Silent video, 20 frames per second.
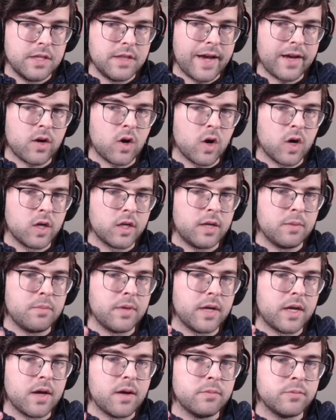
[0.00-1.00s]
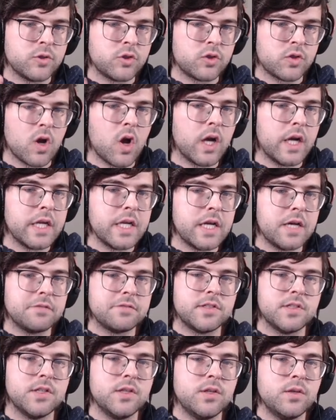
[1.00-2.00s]
that card can become strong enough
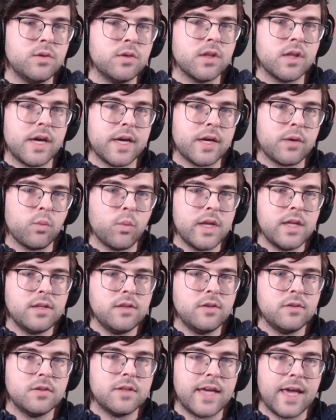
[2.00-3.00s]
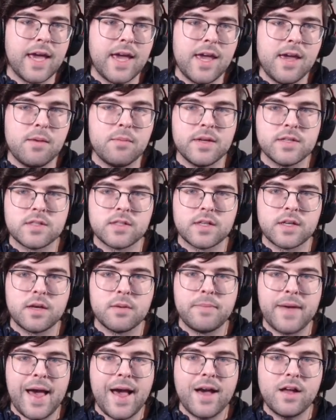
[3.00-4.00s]
to like win you the game as like a
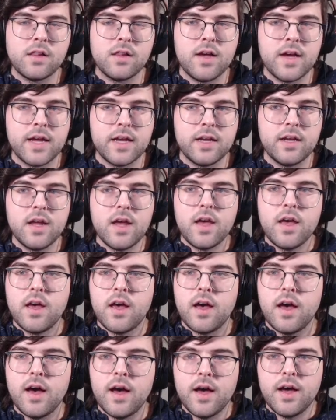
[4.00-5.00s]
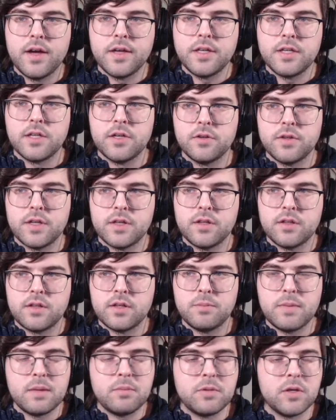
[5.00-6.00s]
backline, that
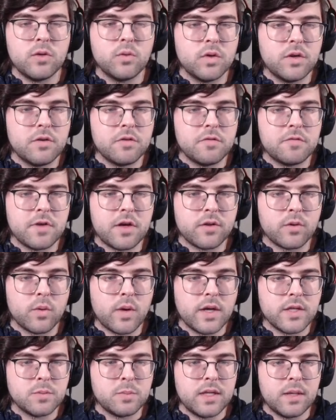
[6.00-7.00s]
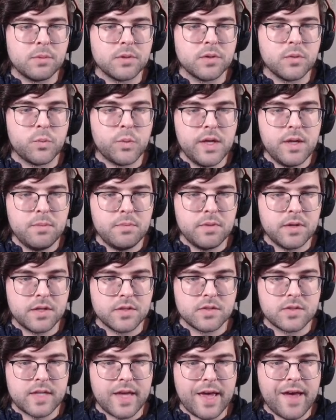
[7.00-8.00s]
maybe you wouldn't have otherwise been able to win
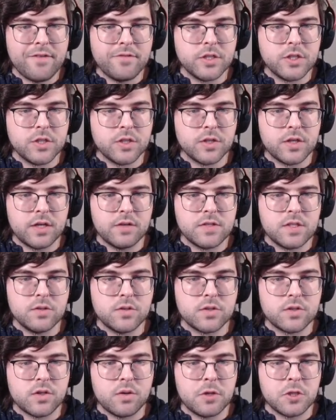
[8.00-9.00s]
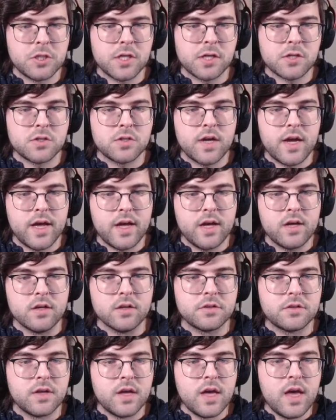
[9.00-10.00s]
because Scavenger gives you so much extra
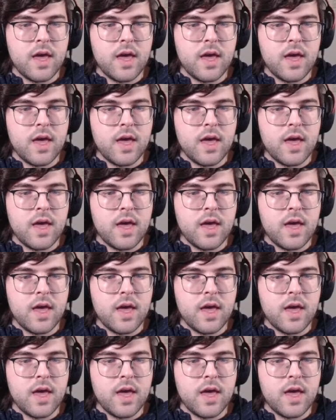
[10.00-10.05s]
health.